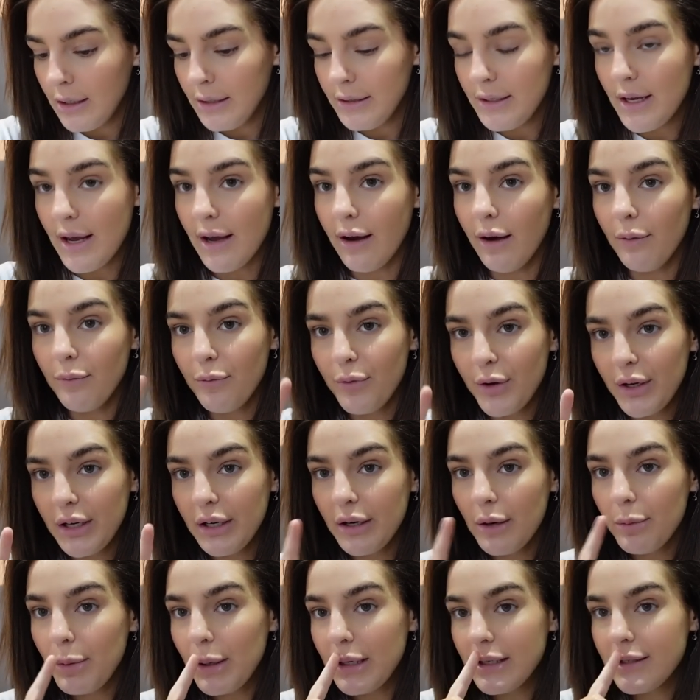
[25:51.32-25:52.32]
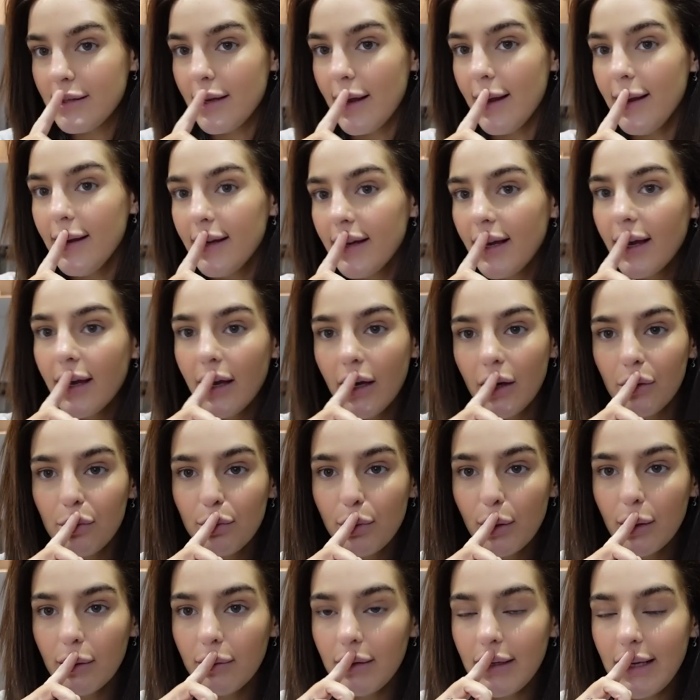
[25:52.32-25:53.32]
yeah, I'm feeling a bit sick.
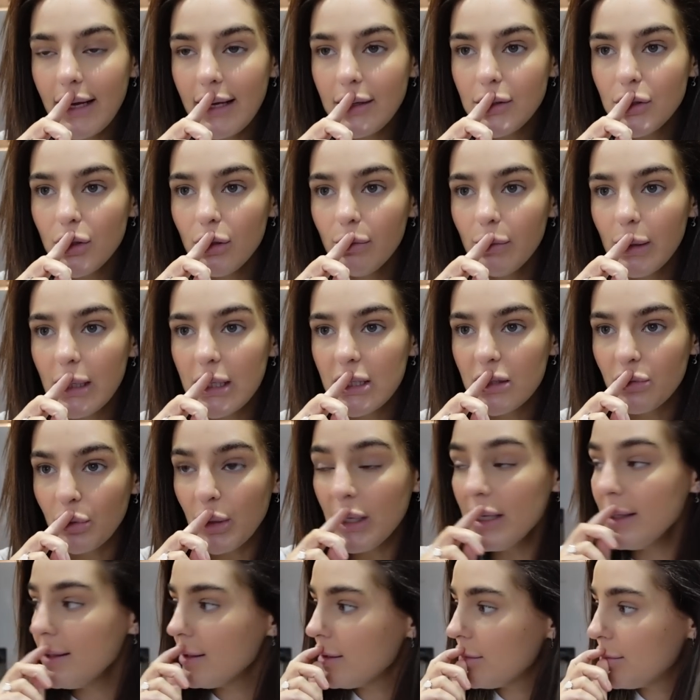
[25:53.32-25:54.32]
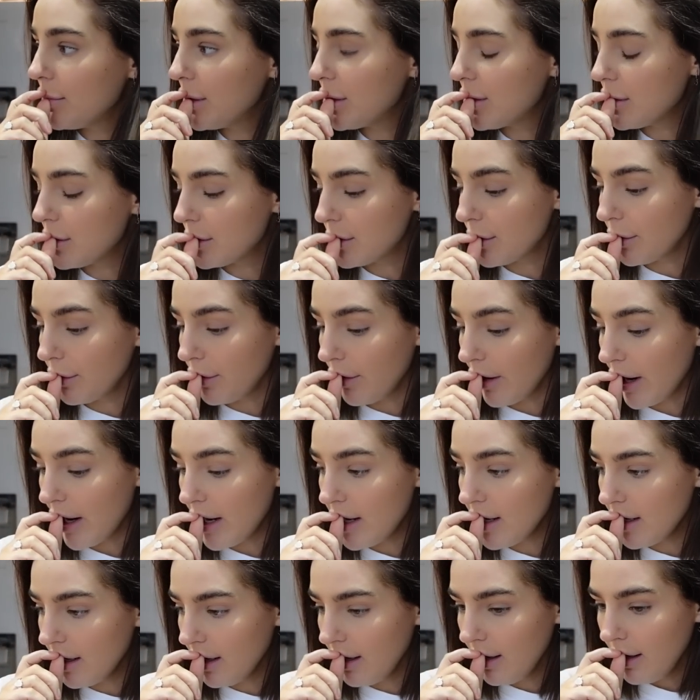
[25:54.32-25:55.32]
Probably ate too many sweets, which isn't
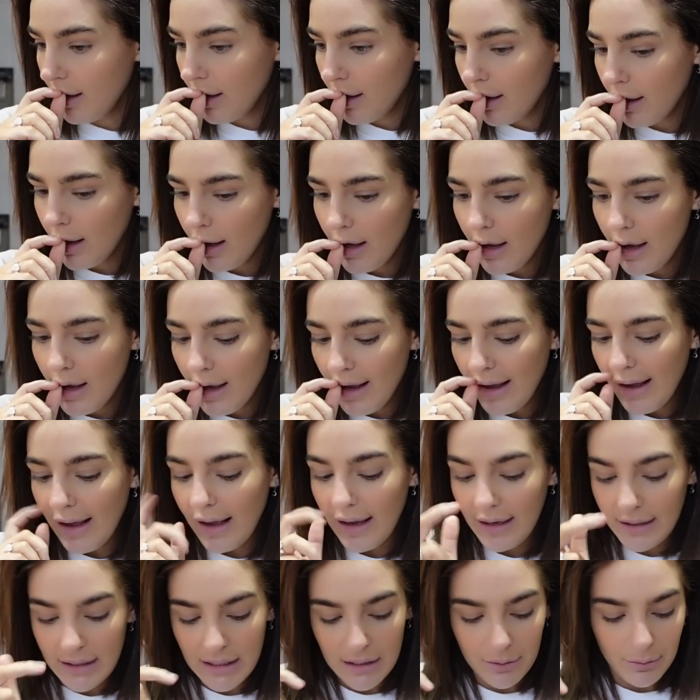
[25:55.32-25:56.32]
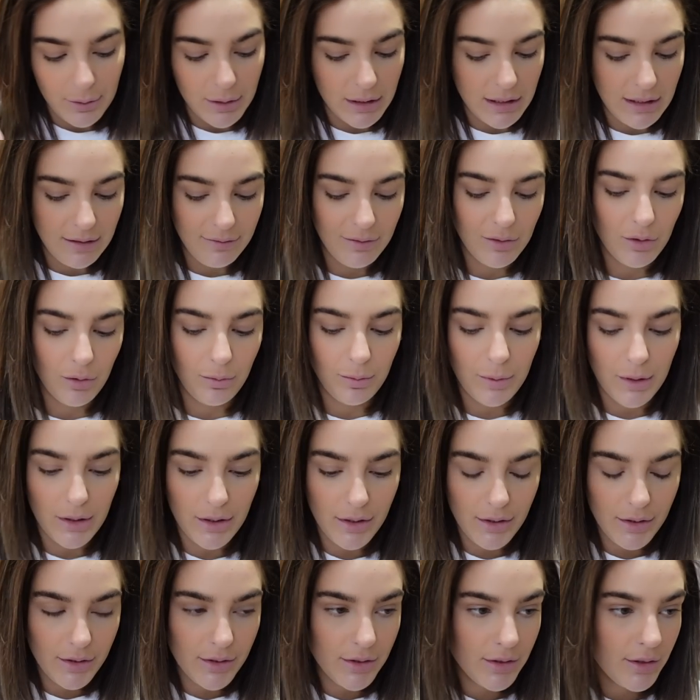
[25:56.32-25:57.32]
great. And now we're gonna have a
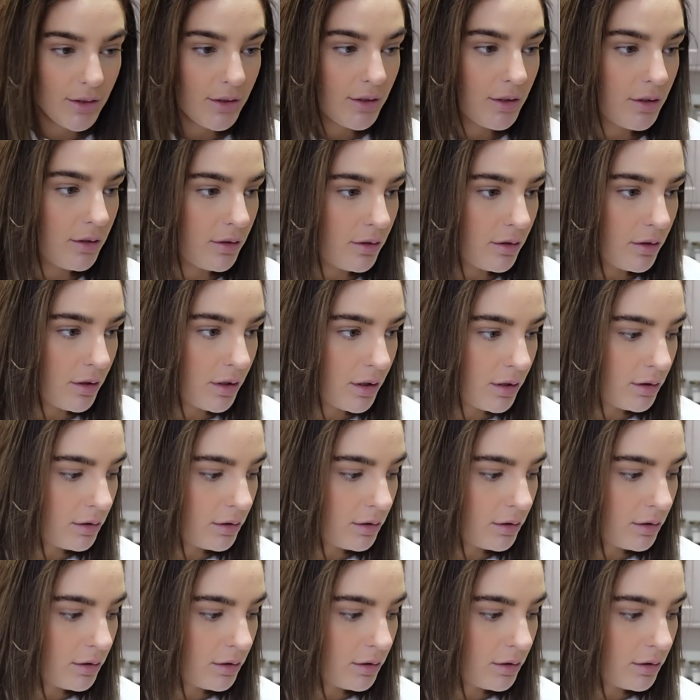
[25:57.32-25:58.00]
Domino's. So